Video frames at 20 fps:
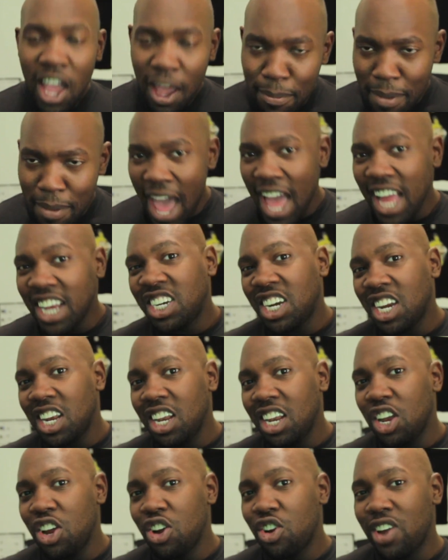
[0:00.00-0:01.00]

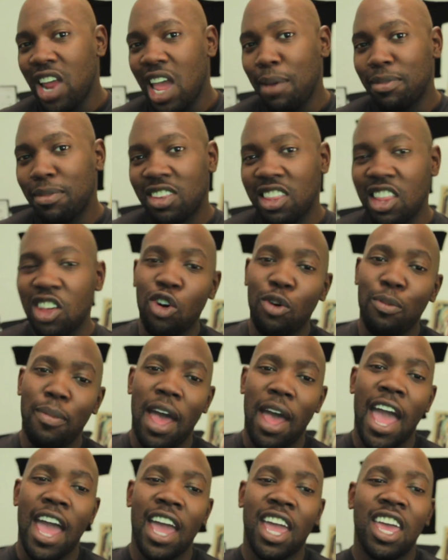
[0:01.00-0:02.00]
Imagine your name is Little
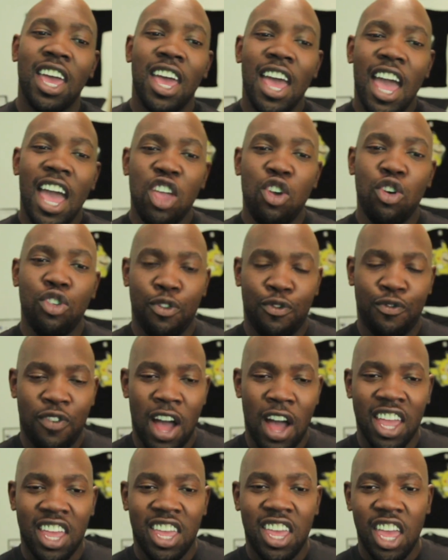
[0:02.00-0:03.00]
Mac and you're the
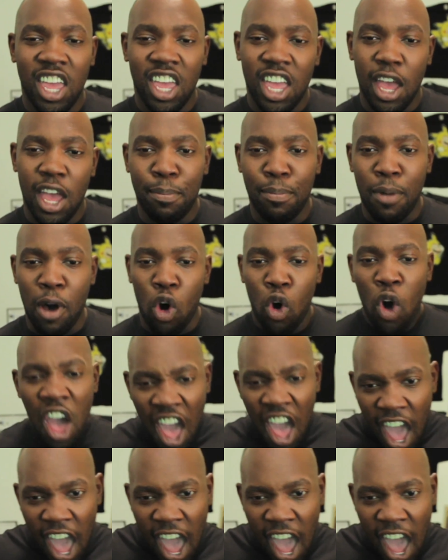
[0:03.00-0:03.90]
Fight King Hippo